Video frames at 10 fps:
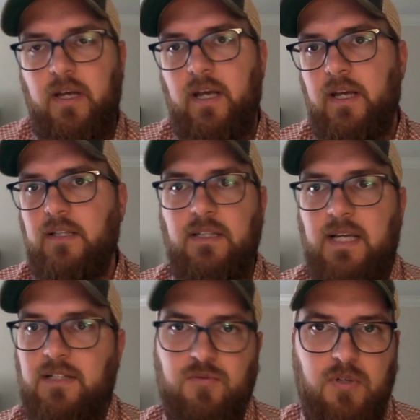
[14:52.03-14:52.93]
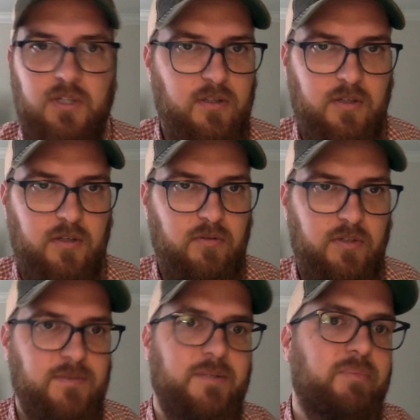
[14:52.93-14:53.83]
and that's what
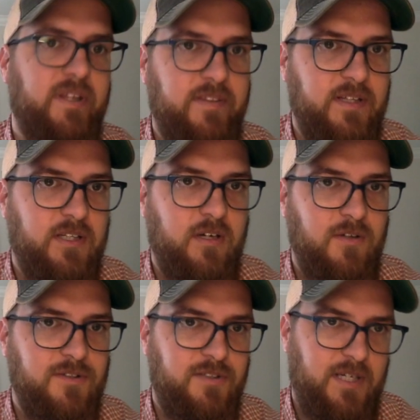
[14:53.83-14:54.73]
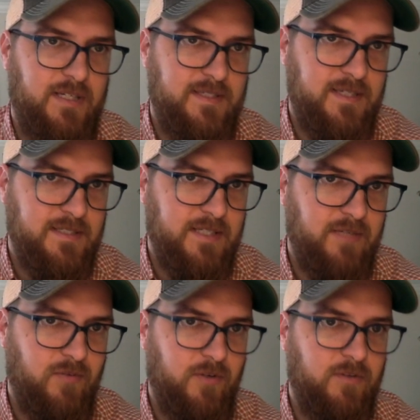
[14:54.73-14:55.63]
does the big thing that caused the United States to get
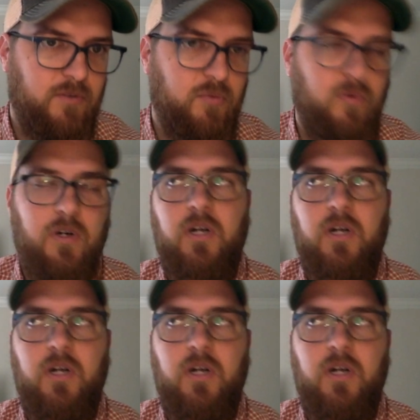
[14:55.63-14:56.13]
involved in the war.